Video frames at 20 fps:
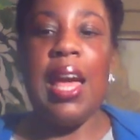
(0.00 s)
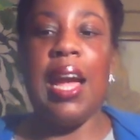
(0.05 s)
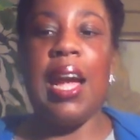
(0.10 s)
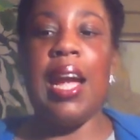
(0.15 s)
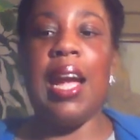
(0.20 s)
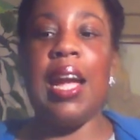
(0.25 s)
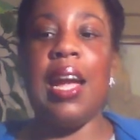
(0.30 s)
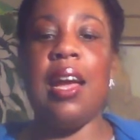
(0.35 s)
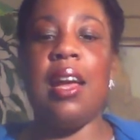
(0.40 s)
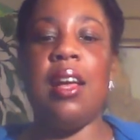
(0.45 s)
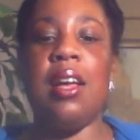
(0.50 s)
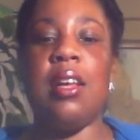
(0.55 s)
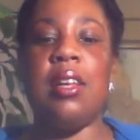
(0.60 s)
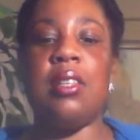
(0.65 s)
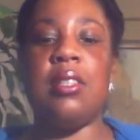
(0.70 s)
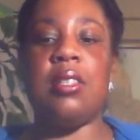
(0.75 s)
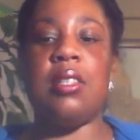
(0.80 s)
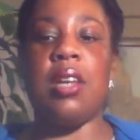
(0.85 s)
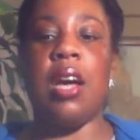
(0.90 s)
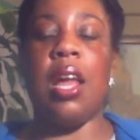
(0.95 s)

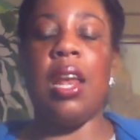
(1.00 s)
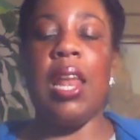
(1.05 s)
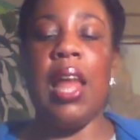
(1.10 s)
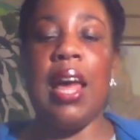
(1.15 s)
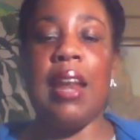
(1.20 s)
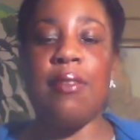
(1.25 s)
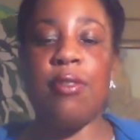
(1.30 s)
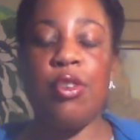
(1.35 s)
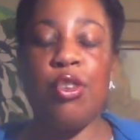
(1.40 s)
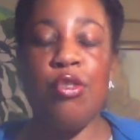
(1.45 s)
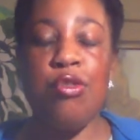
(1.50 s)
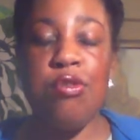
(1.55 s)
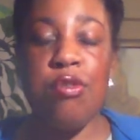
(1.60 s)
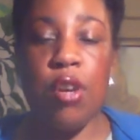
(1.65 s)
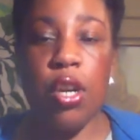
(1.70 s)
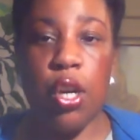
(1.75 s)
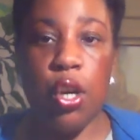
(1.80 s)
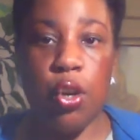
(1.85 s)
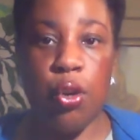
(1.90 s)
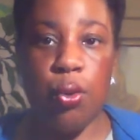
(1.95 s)
and a lot of
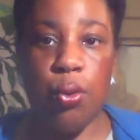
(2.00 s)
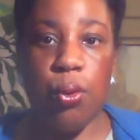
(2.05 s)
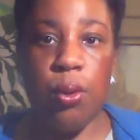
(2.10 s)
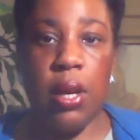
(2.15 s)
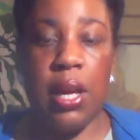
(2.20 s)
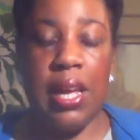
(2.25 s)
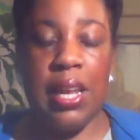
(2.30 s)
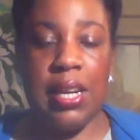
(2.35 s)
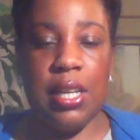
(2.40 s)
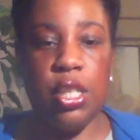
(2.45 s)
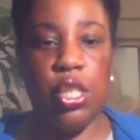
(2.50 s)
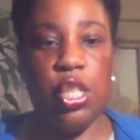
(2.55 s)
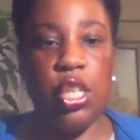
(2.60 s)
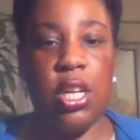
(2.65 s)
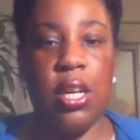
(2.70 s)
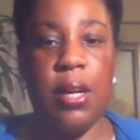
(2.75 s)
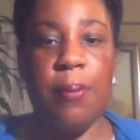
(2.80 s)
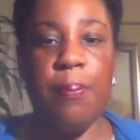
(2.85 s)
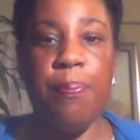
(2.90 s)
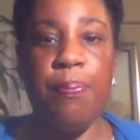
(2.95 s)
critical
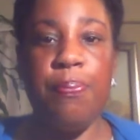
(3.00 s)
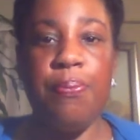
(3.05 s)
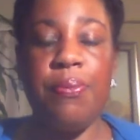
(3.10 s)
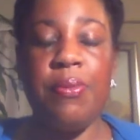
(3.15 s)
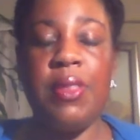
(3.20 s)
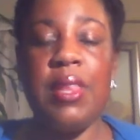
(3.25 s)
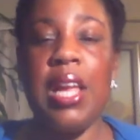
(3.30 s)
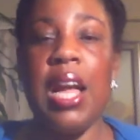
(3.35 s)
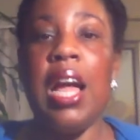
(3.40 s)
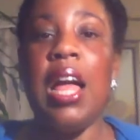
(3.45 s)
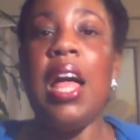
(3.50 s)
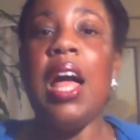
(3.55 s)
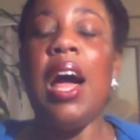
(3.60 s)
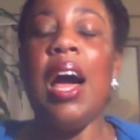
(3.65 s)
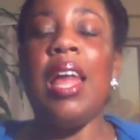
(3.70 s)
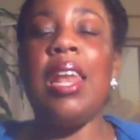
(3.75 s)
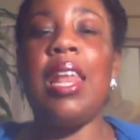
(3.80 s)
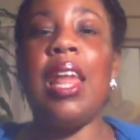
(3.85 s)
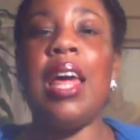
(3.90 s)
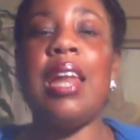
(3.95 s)
energy
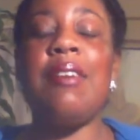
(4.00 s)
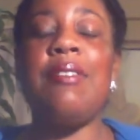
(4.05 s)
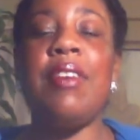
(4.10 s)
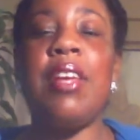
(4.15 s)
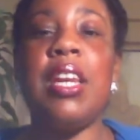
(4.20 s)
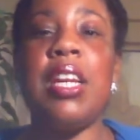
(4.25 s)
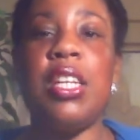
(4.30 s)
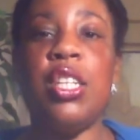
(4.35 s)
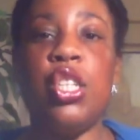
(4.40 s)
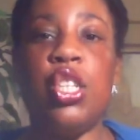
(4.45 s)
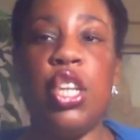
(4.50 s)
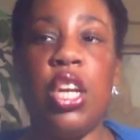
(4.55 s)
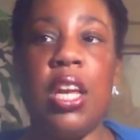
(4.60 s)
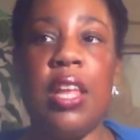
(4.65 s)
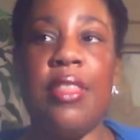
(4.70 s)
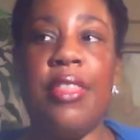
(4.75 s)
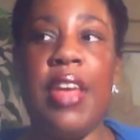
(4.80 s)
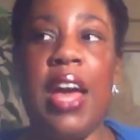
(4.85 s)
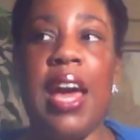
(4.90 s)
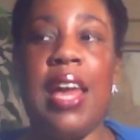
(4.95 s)
a lot of
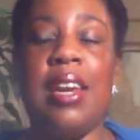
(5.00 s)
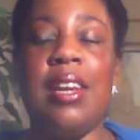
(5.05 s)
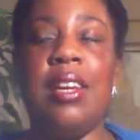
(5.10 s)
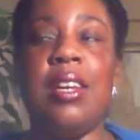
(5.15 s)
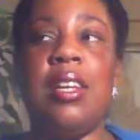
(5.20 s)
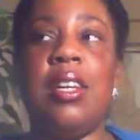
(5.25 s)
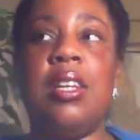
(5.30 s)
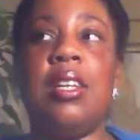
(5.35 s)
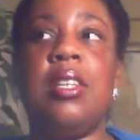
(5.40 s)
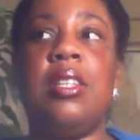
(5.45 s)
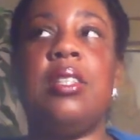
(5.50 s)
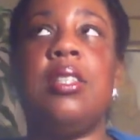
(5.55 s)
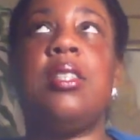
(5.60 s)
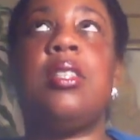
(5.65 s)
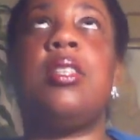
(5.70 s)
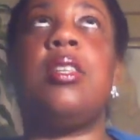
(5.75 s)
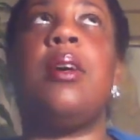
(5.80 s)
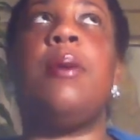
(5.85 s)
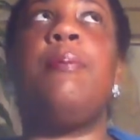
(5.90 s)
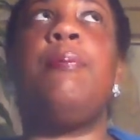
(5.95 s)
energy that
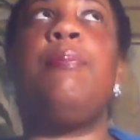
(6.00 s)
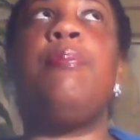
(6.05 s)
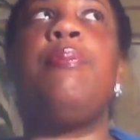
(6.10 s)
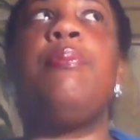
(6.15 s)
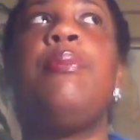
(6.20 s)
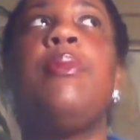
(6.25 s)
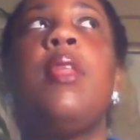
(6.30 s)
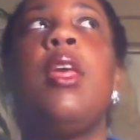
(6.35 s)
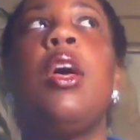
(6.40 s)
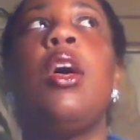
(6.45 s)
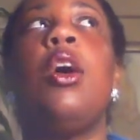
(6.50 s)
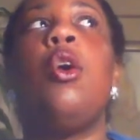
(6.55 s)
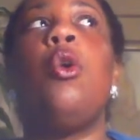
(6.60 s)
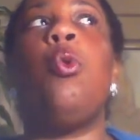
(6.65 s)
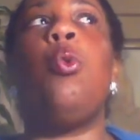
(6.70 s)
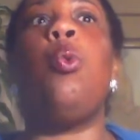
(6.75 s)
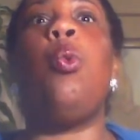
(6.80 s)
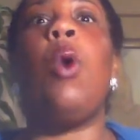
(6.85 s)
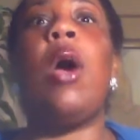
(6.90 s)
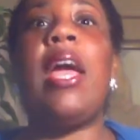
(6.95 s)
is
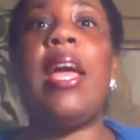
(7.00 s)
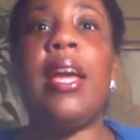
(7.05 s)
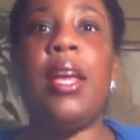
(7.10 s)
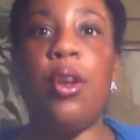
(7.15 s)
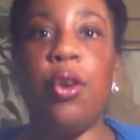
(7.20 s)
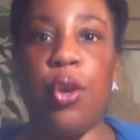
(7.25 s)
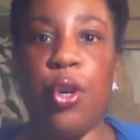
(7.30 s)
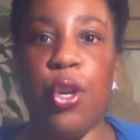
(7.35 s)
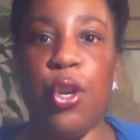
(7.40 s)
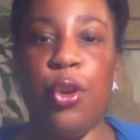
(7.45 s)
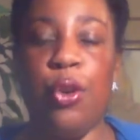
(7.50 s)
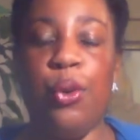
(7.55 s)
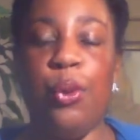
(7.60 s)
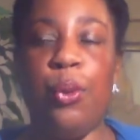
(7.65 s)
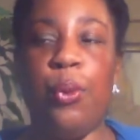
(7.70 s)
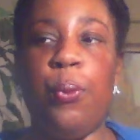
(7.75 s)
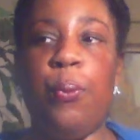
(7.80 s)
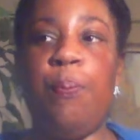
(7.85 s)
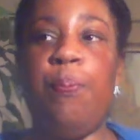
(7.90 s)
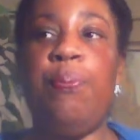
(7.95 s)
weighing on
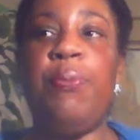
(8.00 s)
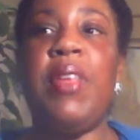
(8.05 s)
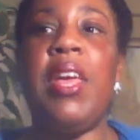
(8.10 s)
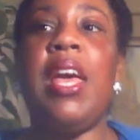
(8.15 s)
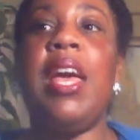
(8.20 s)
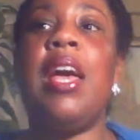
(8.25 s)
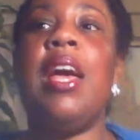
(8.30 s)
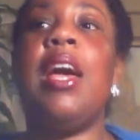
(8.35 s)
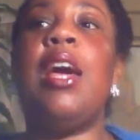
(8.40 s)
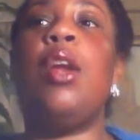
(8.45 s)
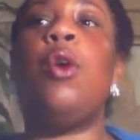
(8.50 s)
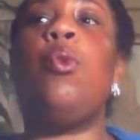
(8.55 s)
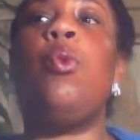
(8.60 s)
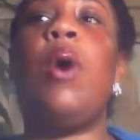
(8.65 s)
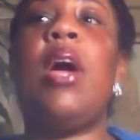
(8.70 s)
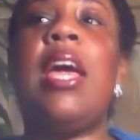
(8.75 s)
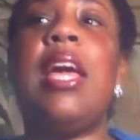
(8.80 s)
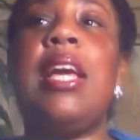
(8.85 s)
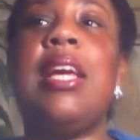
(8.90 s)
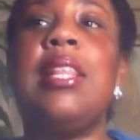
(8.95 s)
you in a
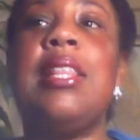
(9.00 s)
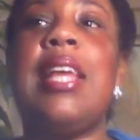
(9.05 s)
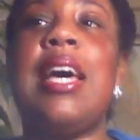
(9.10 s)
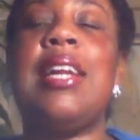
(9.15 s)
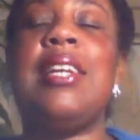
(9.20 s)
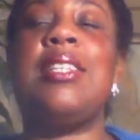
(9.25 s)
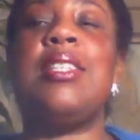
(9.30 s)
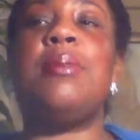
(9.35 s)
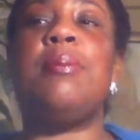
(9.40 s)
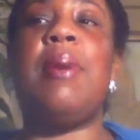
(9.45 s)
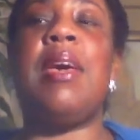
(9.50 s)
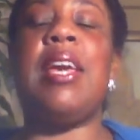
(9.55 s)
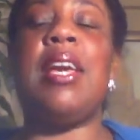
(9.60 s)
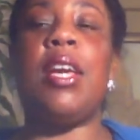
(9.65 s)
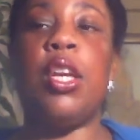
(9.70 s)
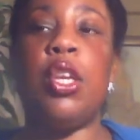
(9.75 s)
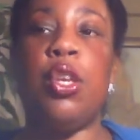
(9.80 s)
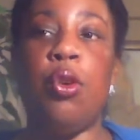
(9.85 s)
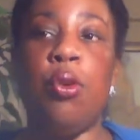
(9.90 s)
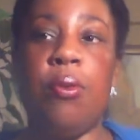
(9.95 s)
way that is
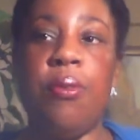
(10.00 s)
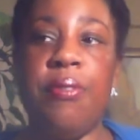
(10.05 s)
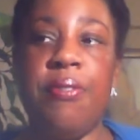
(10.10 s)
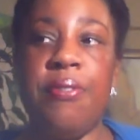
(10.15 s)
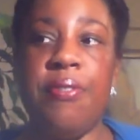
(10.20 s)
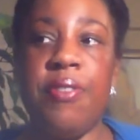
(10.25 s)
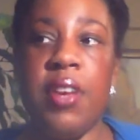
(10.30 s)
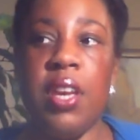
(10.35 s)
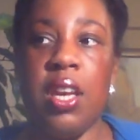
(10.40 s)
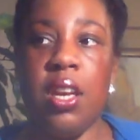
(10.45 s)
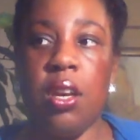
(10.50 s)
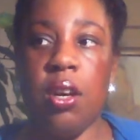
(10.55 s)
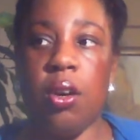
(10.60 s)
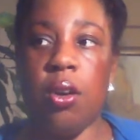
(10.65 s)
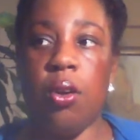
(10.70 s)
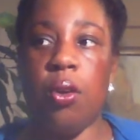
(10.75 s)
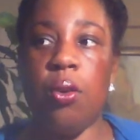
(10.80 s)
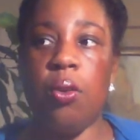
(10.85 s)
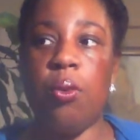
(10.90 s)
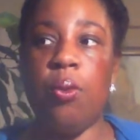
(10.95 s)
making you
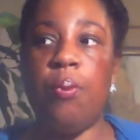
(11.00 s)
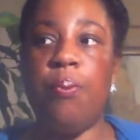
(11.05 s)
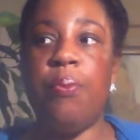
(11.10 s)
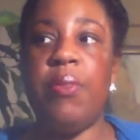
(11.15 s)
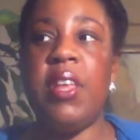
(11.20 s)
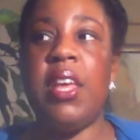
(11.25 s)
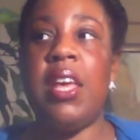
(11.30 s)
feel